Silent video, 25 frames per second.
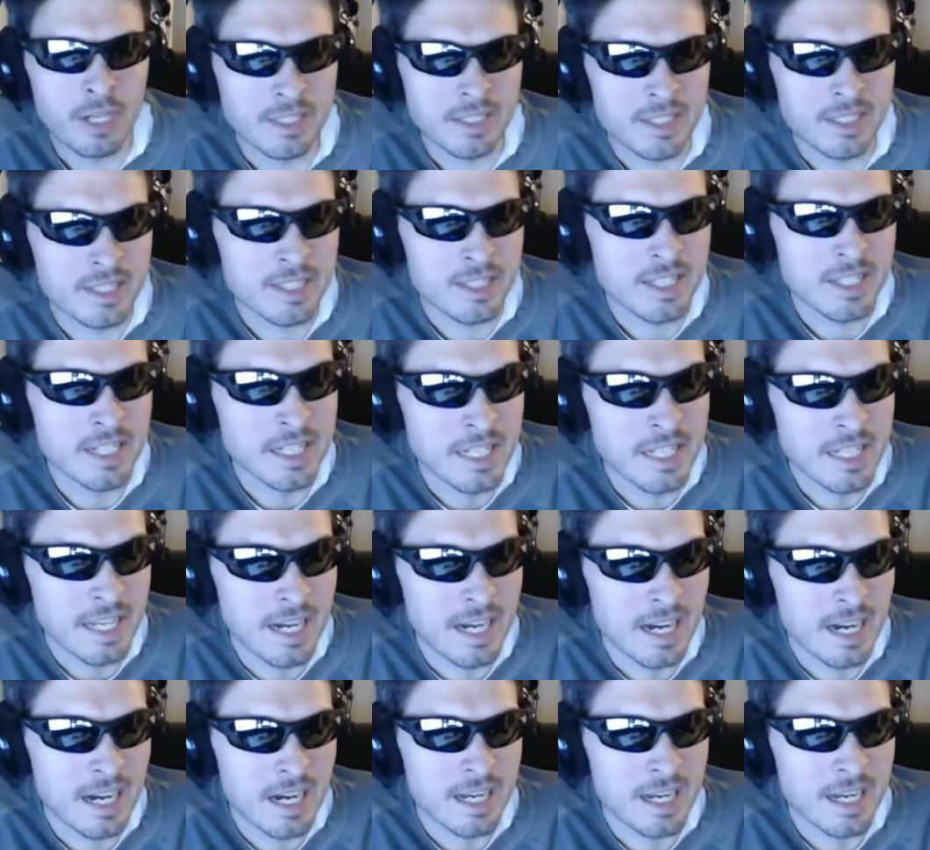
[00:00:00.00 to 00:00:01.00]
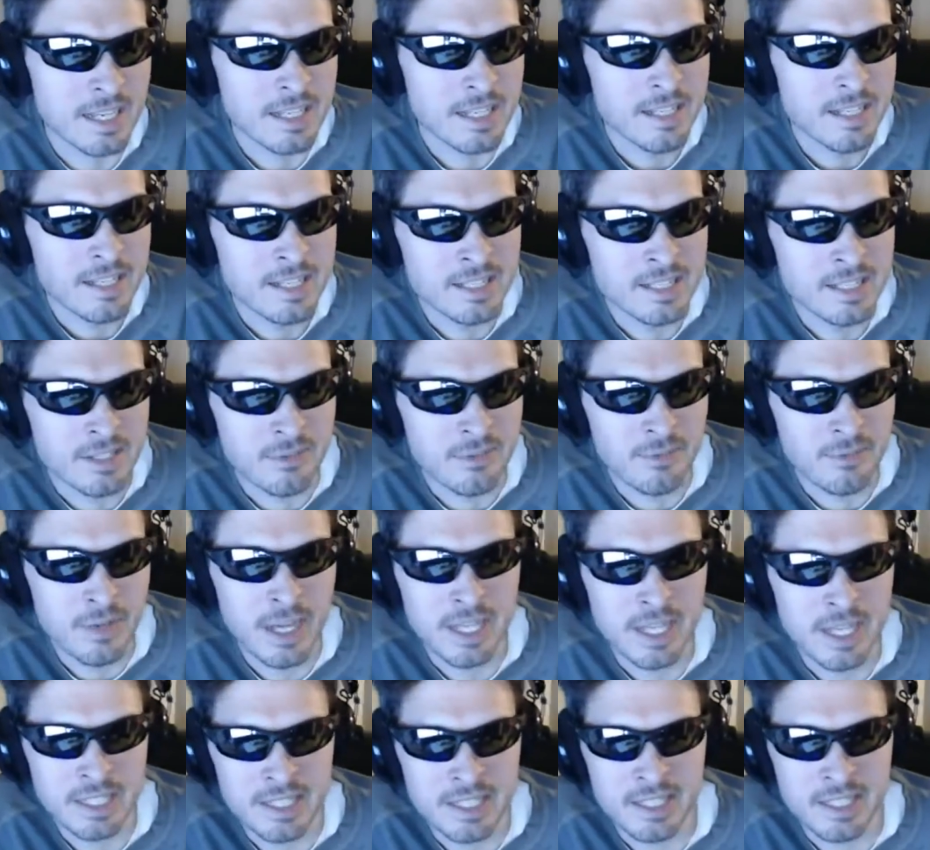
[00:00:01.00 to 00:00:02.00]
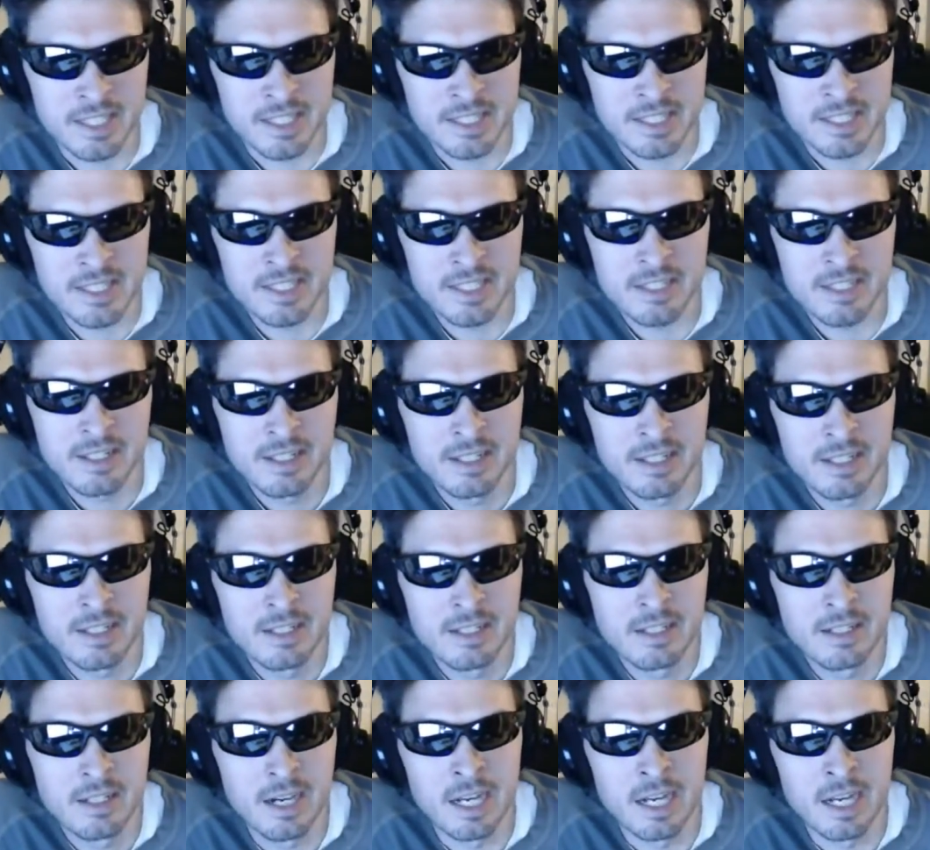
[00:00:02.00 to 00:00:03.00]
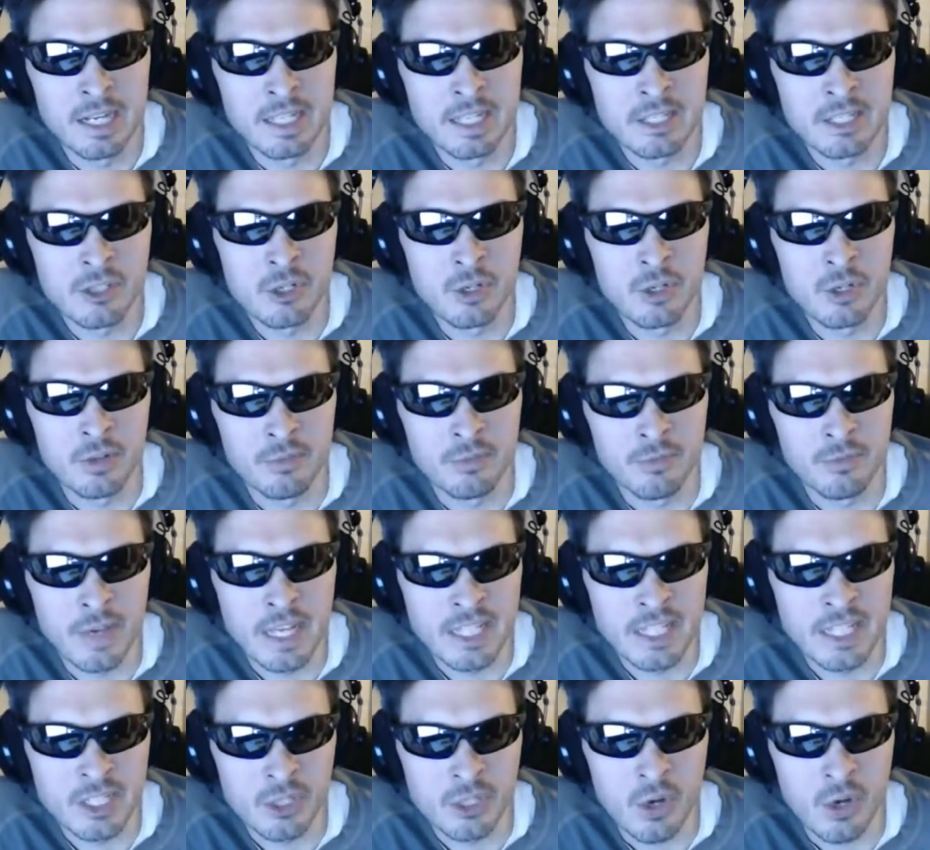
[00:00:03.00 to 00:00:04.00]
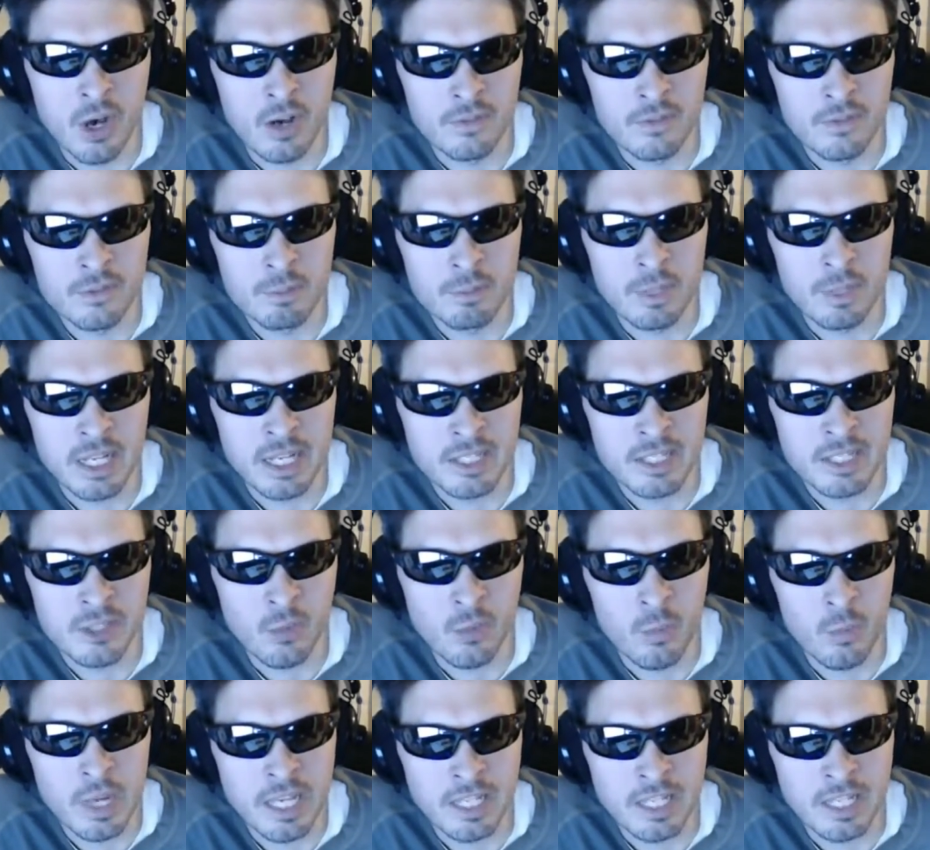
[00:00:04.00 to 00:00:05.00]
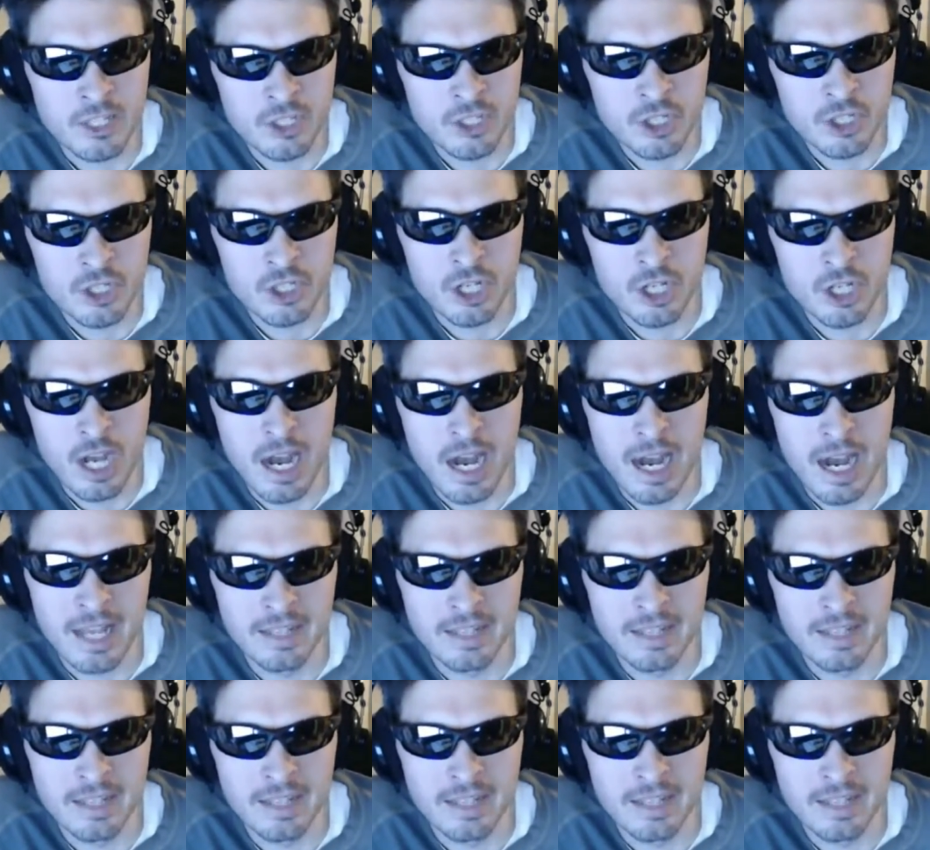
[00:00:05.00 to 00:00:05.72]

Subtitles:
The skinny guy is the fastest, and he's good at face-offs, but he has the weakest shot.